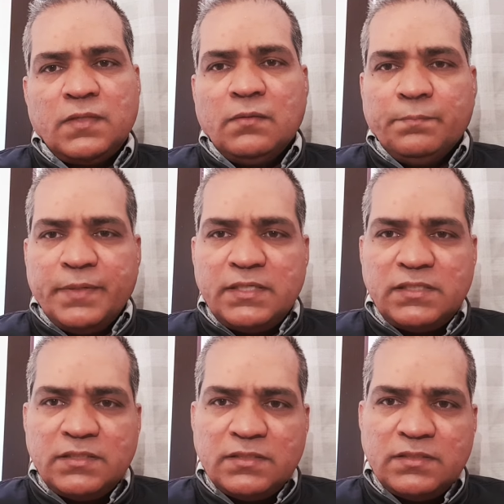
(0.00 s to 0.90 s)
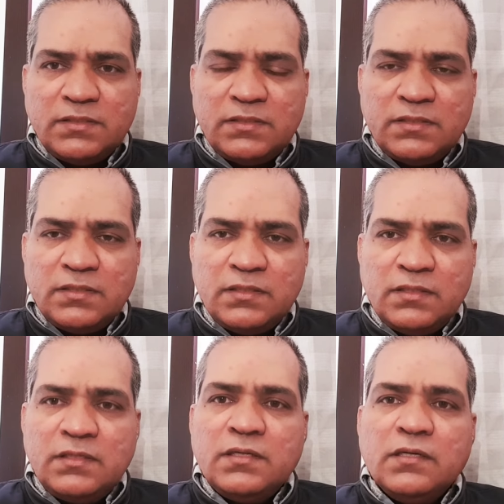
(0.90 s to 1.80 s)
But
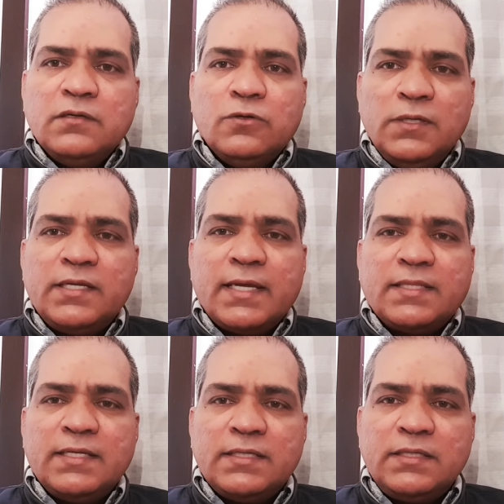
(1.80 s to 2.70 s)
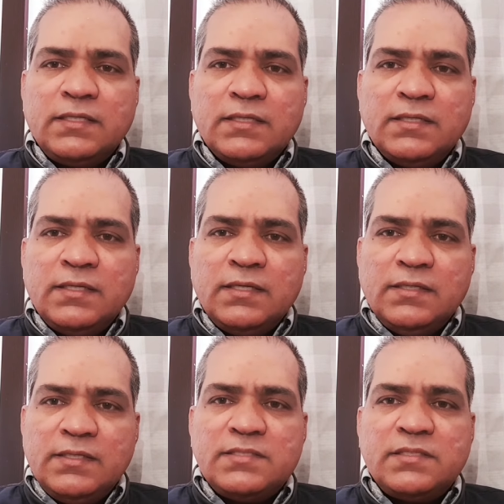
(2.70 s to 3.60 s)
a holy Catholic
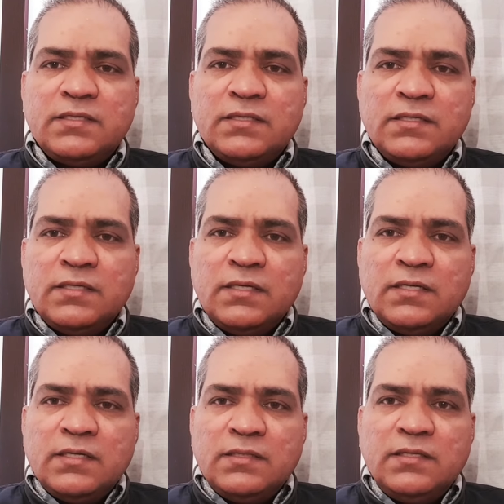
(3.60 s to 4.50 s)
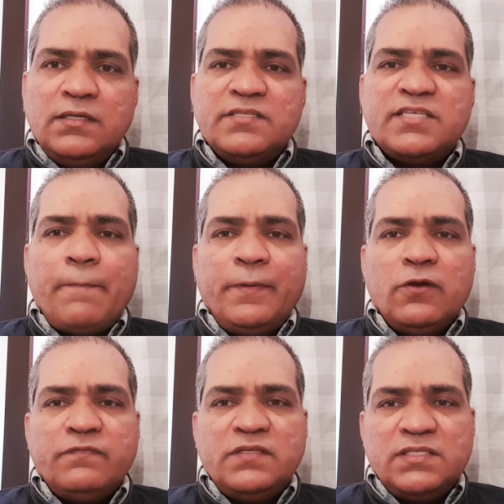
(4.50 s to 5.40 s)
is the disciple
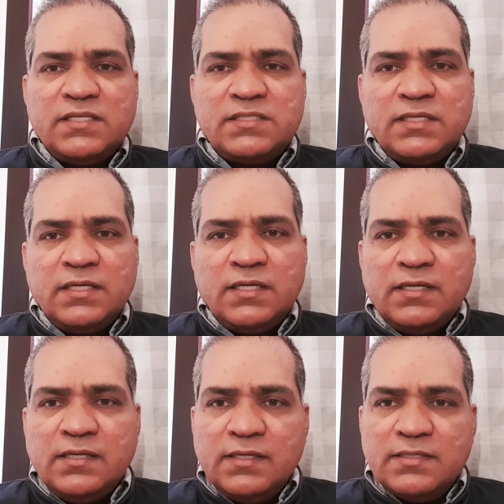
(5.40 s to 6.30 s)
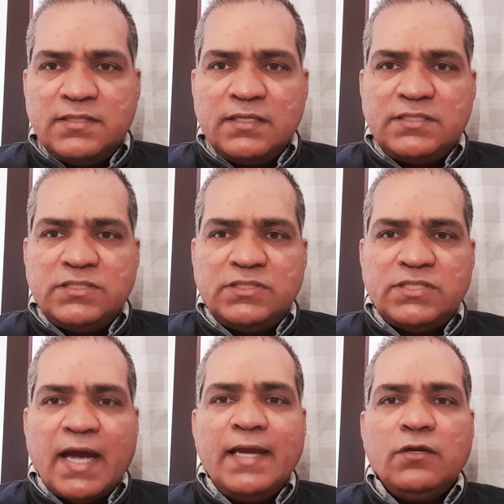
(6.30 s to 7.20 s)
of Jesus, is the
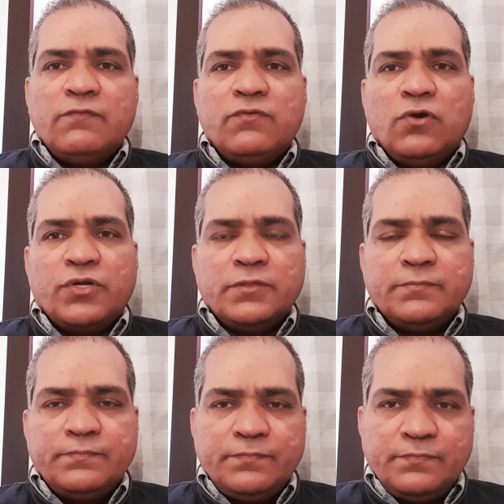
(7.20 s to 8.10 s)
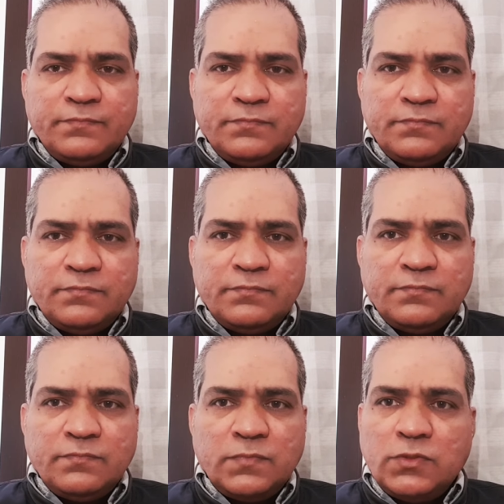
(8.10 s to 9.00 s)
child of God,
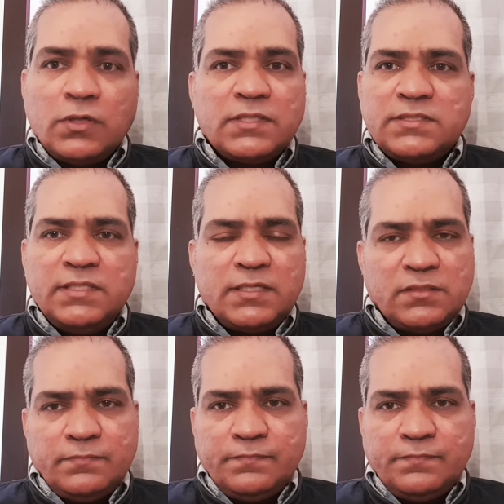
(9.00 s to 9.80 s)
not a sinner.